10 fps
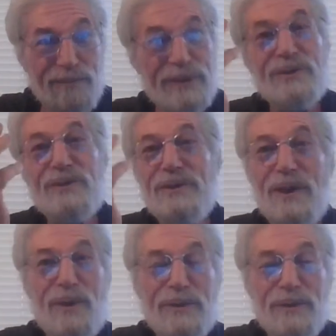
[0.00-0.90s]
There's
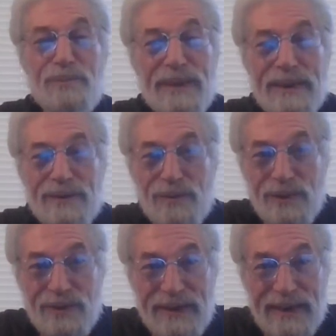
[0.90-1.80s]
no other plant in the
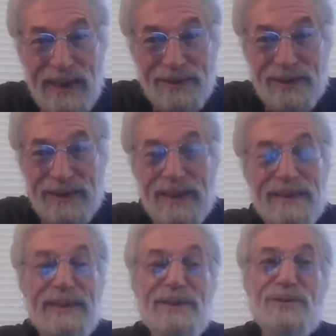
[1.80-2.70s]
world that has it. And
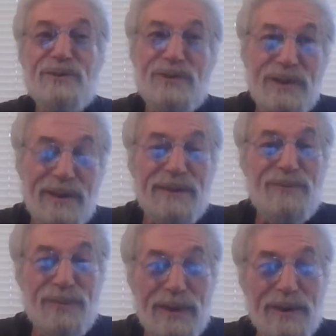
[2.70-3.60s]
these are generally
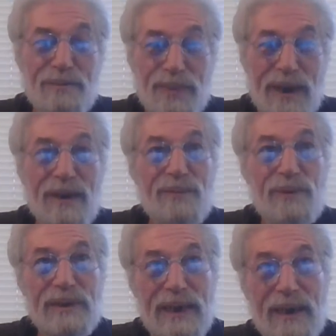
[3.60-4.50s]
very
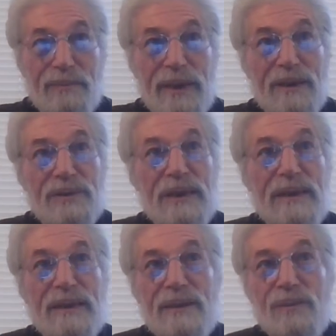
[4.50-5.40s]
powerful compounds.
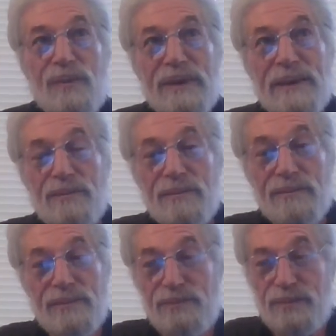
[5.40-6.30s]
One
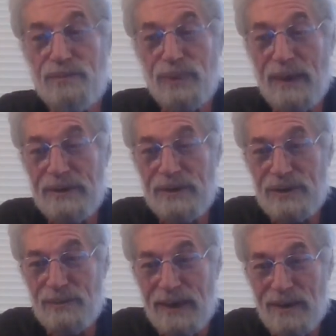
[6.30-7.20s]
that probably
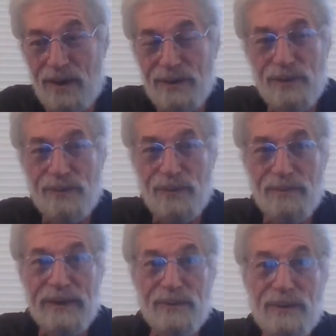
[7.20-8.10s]
just about all you are
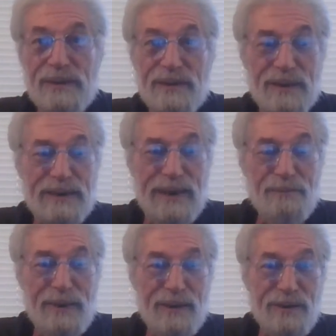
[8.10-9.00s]
familiar with is a
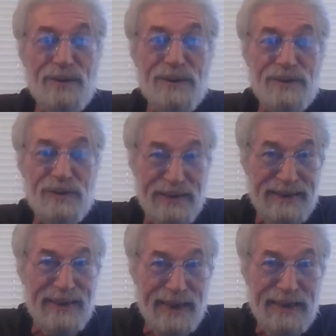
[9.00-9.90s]
compound known as
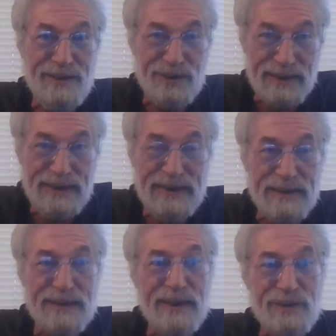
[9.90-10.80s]

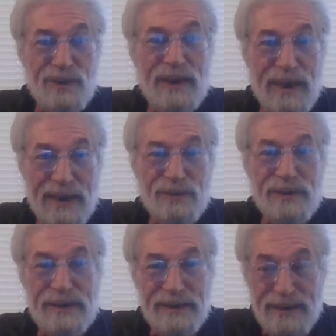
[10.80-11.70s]
THC,
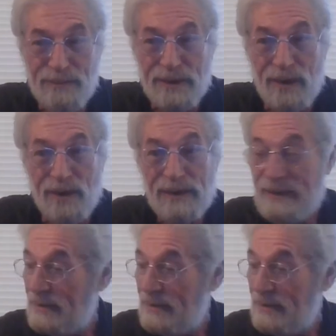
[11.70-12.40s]
tetrahydrocannabinol.